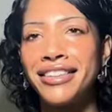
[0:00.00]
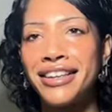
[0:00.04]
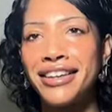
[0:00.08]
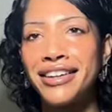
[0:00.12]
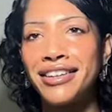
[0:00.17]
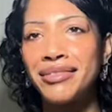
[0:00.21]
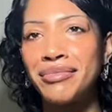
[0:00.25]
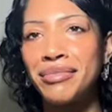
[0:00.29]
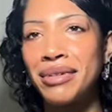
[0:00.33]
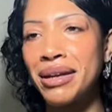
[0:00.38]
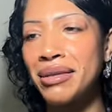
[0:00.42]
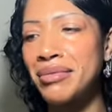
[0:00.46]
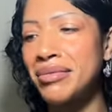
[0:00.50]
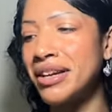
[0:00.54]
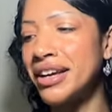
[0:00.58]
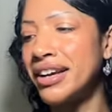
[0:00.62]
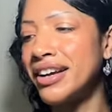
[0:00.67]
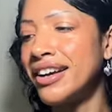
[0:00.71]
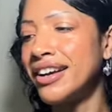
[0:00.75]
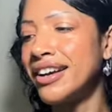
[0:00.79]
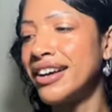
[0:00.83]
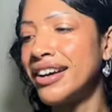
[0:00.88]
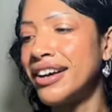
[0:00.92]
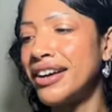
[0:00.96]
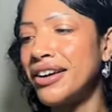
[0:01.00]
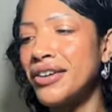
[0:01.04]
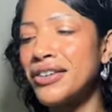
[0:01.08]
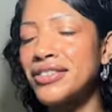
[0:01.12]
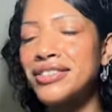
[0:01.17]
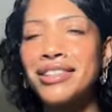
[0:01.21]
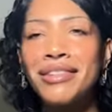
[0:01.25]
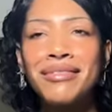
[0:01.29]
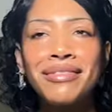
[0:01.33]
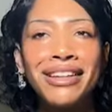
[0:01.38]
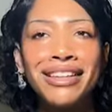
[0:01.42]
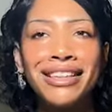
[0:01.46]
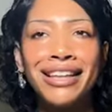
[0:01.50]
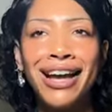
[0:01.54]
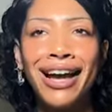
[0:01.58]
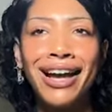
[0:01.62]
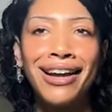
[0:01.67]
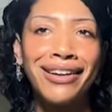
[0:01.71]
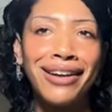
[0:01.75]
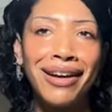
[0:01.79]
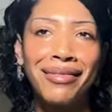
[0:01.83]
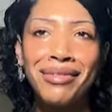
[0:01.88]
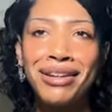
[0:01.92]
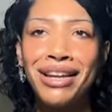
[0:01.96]
Thanks, babe. Or something like that.
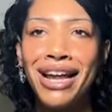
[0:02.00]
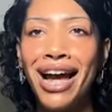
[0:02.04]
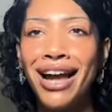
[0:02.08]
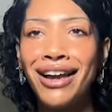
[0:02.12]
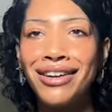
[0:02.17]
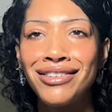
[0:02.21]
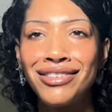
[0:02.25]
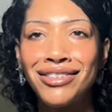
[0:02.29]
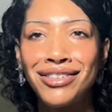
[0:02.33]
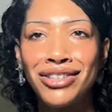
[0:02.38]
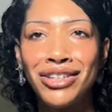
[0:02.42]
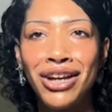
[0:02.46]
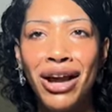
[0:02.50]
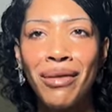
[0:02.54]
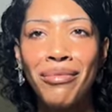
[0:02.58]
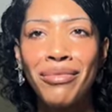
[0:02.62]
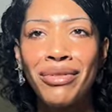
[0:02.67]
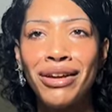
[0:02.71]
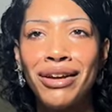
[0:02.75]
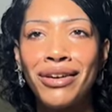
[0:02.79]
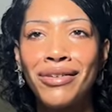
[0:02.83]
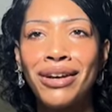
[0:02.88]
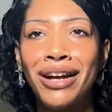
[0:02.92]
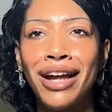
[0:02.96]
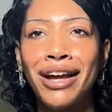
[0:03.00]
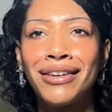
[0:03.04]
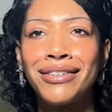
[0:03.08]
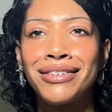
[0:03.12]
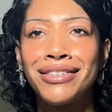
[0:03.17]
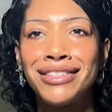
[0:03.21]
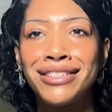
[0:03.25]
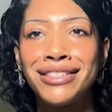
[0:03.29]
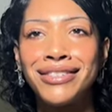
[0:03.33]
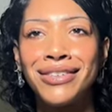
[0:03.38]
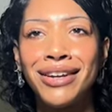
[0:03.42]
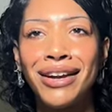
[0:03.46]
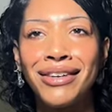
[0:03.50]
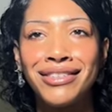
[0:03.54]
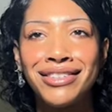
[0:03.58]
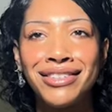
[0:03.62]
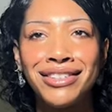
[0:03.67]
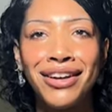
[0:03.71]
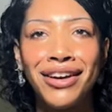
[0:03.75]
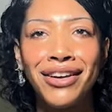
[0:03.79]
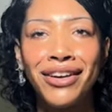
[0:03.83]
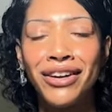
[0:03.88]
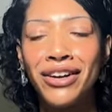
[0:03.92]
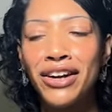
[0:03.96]
I, I mean, I used to shop there when I was, when I was
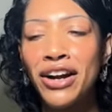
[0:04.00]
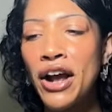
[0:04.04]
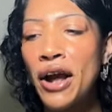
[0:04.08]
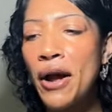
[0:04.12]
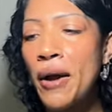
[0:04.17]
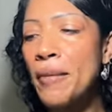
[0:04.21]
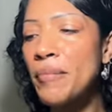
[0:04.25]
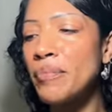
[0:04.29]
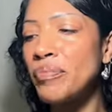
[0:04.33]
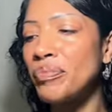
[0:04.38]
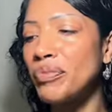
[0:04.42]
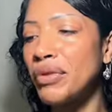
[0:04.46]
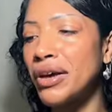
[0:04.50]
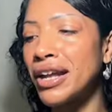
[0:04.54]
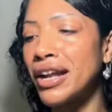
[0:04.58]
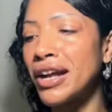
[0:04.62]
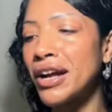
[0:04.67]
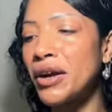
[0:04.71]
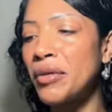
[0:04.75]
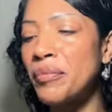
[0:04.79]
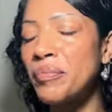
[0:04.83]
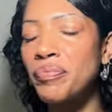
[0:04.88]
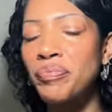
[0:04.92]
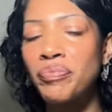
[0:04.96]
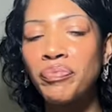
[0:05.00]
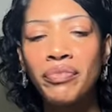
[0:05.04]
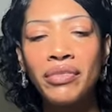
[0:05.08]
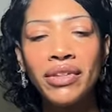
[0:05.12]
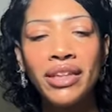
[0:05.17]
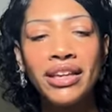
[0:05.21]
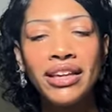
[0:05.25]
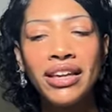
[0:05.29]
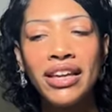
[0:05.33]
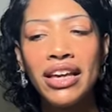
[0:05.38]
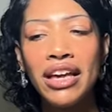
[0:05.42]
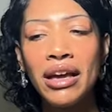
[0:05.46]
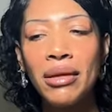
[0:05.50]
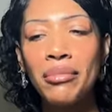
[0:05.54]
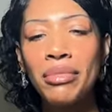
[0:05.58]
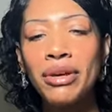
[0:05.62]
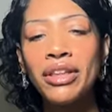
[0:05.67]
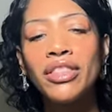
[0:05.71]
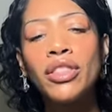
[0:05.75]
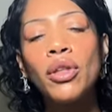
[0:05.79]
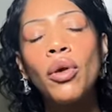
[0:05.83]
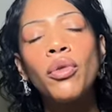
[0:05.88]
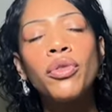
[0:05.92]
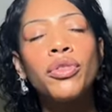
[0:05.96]
younger, but, um,
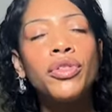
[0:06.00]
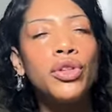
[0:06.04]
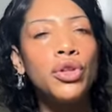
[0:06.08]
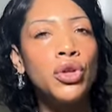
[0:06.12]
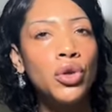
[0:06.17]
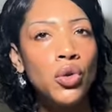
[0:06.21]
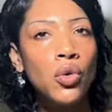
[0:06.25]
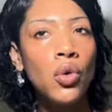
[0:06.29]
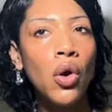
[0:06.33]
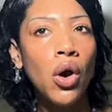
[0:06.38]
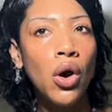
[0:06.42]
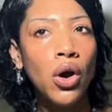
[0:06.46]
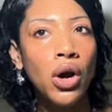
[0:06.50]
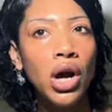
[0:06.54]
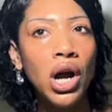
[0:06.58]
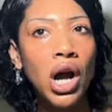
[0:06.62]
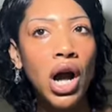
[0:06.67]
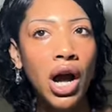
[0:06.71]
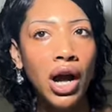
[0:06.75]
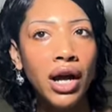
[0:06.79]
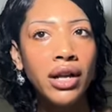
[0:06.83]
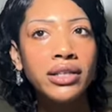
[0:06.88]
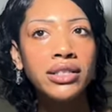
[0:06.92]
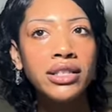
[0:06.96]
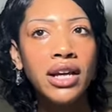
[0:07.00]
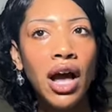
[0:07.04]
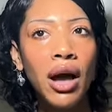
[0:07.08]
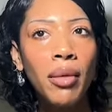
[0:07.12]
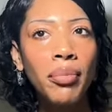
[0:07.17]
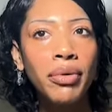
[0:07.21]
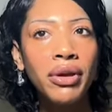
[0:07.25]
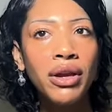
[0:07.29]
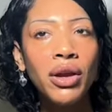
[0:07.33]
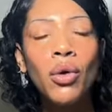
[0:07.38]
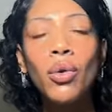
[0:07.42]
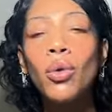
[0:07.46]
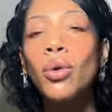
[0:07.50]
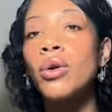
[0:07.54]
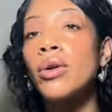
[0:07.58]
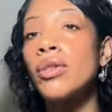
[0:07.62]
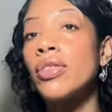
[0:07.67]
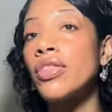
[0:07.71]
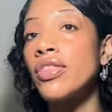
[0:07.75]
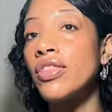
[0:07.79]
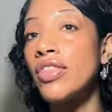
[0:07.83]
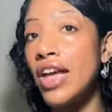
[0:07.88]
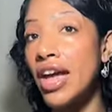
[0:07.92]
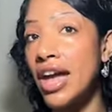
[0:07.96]
but no, you are a hot topic or
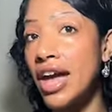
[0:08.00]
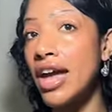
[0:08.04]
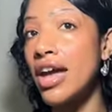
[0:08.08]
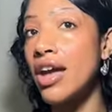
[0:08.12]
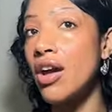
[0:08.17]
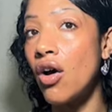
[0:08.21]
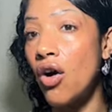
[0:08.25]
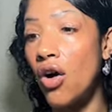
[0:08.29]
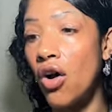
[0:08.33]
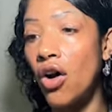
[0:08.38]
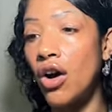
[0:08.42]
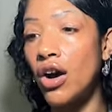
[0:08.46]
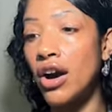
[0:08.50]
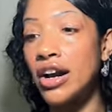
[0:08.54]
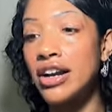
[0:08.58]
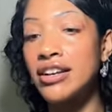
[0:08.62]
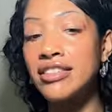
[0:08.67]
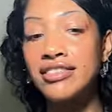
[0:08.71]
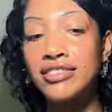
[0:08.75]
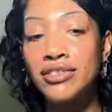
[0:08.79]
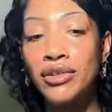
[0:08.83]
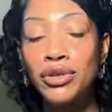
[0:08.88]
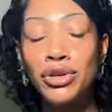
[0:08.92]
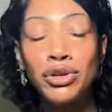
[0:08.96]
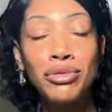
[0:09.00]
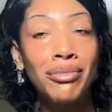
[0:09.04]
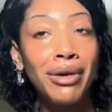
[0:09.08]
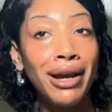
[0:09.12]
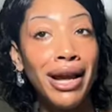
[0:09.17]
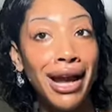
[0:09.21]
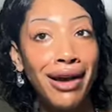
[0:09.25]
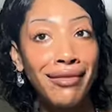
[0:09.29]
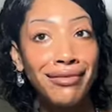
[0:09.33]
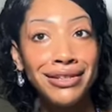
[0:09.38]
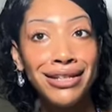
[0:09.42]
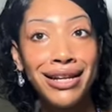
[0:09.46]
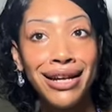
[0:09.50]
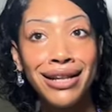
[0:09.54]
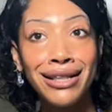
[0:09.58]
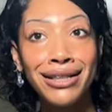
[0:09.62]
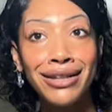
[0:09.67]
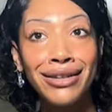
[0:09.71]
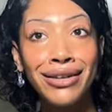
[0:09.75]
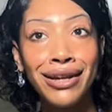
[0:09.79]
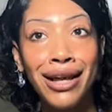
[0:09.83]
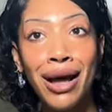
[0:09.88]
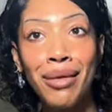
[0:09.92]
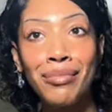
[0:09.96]
they are. And so you might have to get a
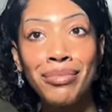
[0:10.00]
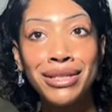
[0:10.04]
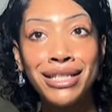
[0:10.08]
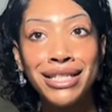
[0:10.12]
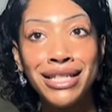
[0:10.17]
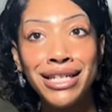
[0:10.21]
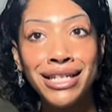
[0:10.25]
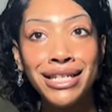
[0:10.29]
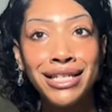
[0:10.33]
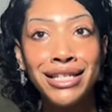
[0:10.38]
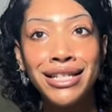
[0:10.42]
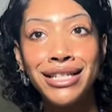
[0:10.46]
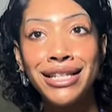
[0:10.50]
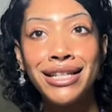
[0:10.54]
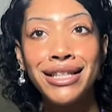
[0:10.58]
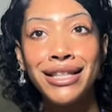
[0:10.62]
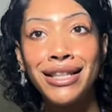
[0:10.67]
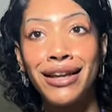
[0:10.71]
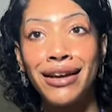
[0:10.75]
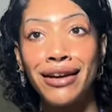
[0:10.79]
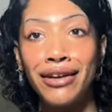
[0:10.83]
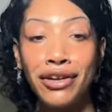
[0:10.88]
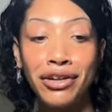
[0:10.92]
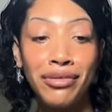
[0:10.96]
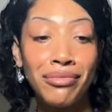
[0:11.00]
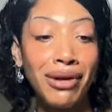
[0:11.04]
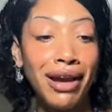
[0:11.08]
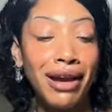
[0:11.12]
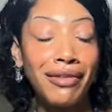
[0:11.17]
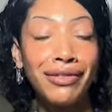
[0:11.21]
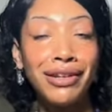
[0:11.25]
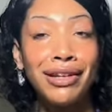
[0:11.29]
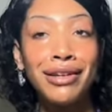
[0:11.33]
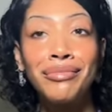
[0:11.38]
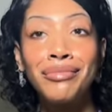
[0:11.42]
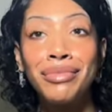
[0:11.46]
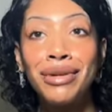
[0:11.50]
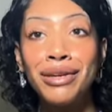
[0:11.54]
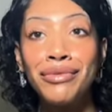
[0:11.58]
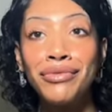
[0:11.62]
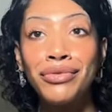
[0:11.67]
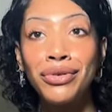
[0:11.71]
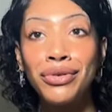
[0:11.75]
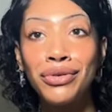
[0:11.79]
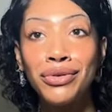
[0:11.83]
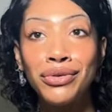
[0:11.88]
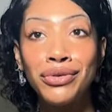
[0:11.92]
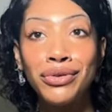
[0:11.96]
little competition in there. You might have to compete
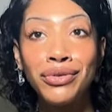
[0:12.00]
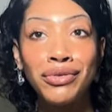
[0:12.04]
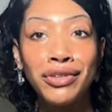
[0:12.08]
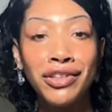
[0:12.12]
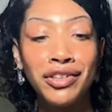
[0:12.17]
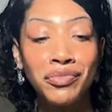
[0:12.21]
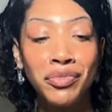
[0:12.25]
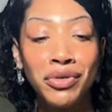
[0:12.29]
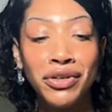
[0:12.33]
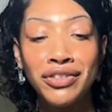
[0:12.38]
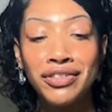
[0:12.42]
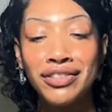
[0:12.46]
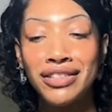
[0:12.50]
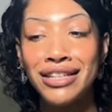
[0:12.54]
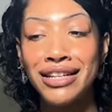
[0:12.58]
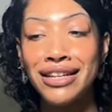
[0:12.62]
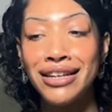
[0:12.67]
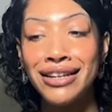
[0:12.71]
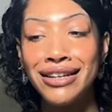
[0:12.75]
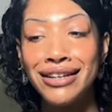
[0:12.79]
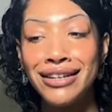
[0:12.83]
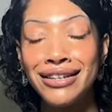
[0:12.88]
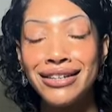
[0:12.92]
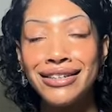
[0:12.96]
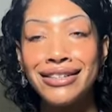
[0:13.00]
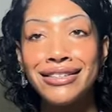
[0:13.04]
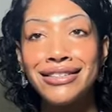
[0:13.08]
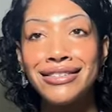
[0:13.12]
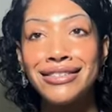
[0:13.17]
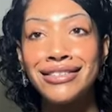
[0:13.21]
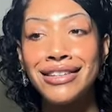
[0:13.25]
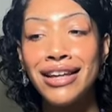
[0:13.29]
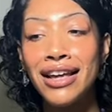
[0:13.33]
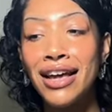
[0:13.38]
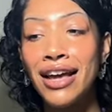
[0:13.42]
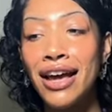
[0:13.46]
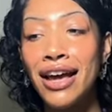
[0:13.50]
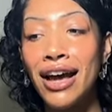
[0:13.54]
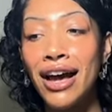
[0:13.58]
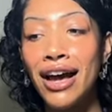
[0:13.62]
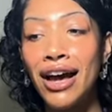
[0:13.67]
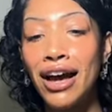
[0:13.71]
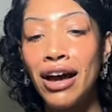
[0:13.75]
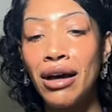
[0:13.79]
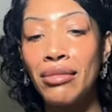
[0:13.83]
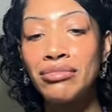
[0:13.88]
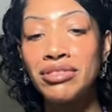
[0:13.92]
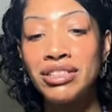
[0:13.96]
for who this person is.
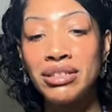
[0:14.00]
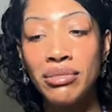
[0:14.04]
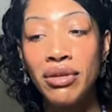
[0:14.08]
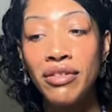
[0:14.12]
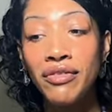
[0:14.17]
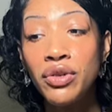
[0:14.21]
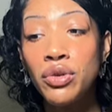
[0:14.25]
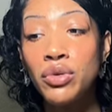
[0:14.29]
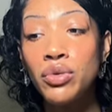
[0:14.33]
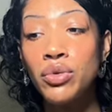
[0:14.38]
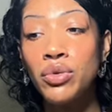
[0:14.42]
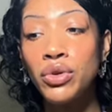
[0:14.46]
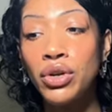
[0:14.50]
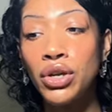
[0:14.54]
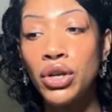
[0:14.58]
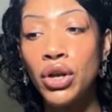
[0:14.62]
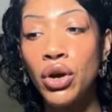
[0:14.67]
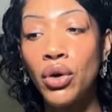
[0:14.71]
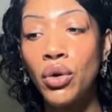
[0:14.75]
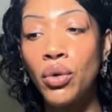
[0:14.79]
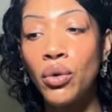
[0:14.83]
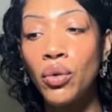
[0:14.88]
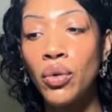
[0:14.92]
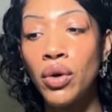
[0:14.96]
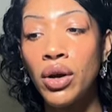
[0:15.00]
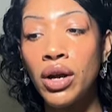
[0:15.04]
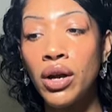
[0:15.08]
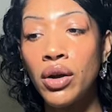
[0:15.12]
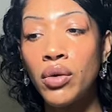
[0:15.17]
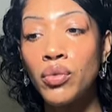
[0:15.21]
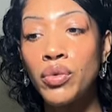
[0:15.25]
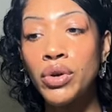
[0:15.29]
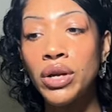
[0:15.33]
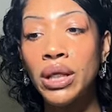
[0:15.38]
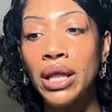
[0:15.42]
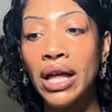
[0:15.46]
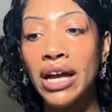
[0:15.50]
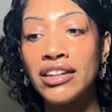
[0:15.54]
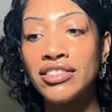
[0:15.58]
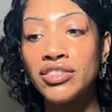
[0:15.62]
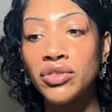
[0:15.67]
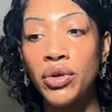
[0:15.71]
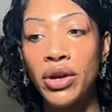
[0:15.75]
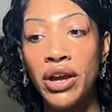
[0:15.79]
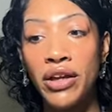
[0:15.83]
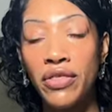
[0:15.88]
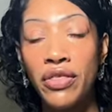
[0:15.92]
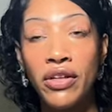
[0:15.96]
Um, some of you, you know, realize,
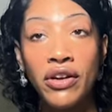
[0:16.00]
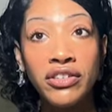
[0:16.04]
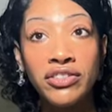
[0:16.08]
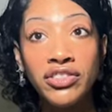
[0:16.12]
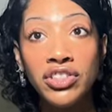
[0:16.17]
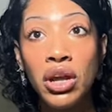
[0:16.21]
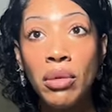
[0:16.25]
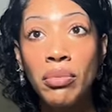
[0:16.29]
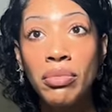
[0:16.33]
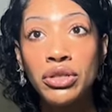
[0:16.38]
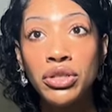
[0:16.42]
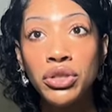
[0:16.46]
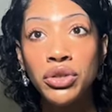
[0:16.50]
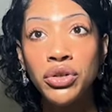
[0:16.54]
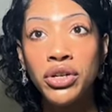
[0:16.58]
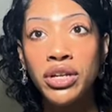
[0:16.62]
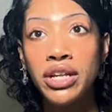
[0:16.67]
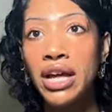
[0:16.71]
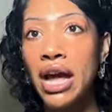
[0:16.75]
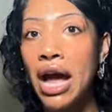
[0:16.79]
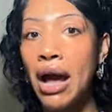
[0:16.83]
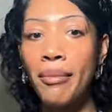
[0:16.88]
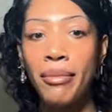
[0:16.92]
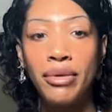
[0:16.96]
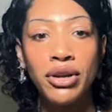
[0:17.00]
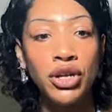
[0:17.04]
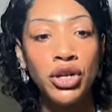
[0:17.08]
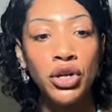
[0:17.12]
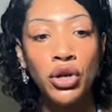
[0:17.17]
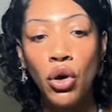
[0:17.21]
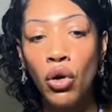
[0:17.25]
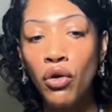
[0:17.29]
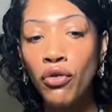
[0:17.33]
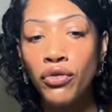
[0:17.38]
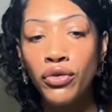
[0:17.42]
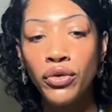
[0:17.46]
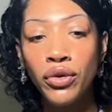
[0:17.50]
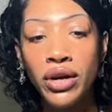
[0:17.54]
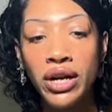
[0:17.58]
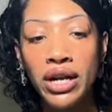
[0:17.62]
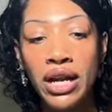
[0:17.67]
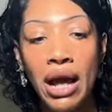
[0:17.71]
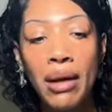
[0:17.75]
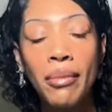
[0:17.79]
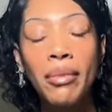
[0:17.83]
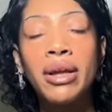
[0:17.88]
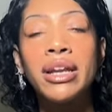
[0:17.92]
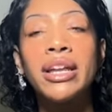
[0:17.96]
okay, there's an opportunity. I'm going to go for it.
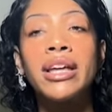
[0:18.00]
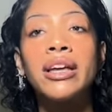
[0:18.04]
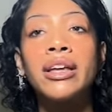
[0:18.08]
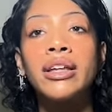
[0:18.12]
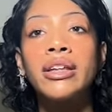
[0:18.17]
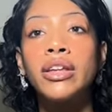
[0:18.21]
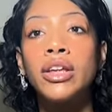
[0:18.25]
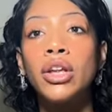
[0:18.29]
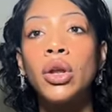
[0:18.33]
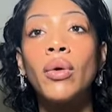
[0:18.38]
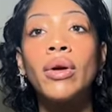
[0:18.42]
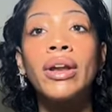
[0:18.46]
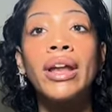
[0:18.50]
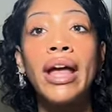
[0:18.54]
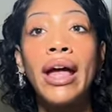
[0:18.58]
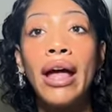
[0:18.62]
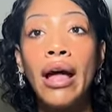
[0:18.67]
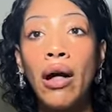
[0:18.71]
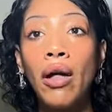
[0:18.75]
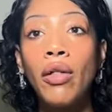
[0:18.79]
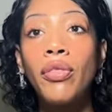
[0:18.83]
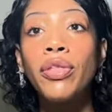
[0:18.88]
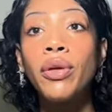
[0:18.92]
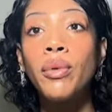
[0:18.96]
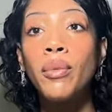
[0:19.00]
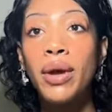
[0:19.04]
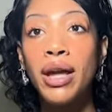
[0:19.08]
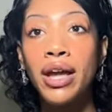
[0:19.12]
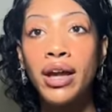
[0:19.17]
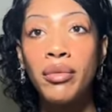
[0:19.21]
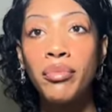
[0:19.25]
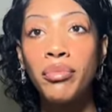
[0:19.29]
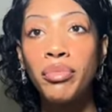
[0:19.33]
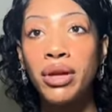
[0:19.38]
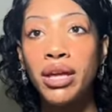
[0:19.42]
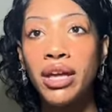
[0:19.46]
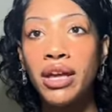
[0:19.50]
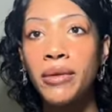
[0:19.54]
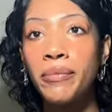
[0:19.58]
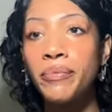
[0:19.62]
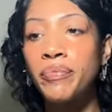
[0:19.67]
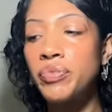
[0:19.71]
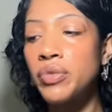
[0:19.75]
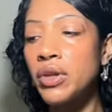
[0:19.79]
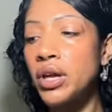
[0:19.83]
I'm going to, you know, in a healthy way compete.